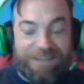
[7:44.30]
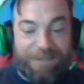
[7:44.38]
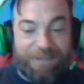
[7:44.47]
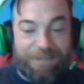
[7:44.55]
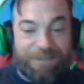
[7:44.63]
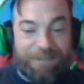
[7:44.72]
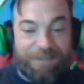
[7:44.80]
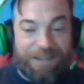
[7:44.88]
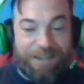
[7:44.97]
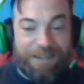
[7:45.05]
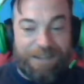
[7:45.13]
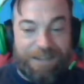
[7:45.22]

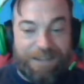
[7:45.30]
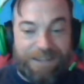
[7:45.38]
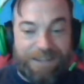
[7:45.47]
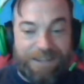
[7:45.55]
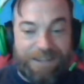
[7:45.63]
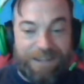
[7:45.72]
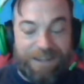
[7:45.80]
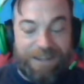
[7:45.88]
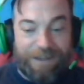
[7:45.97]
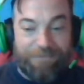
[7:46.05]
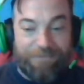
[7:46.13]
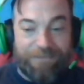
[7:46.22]
arithmetic is
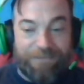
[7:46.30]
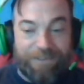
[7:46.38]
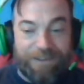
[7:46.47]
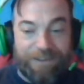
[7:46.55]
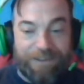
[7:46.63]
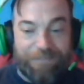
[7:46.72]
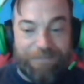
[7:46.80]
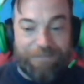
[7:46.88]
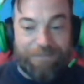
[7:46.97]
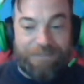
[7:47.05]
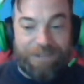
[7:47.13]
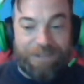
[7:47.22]
enough
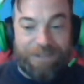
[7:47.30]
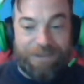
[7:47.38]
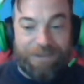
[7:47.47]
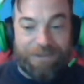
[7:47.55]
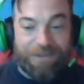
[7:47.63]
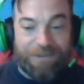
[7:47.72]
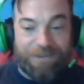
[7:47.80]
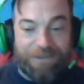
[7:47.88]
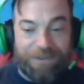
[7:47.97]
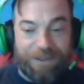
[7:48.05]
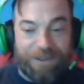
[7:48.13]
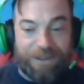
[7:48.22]
to give you
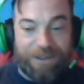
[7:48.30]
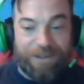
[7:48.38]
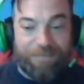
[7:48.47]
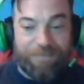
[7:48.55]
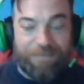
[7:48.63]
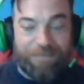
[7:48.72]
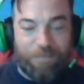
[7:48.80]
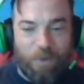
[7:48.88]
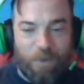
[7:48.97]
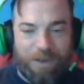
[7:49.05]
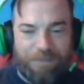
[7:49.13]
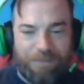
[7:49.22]

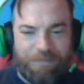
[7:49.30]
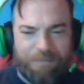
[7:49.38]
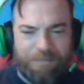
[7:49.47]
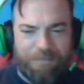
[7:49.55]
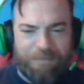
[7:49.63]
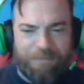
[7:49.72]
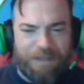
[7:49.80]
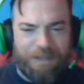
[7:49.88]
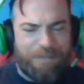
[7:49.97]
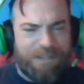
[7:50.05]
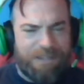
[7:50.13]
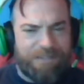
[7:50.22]
1
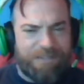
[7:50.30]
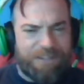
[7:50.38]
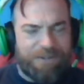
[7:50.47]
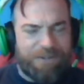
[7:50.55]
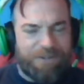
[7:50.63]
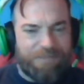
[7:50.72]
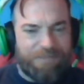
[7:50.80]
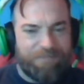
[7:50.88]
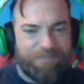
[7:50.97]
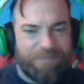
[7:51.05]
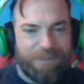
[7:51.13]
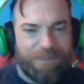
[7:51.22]
millimeter resolution
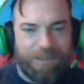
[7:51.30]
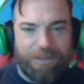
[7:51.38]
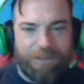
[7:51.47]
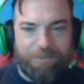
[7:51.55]
from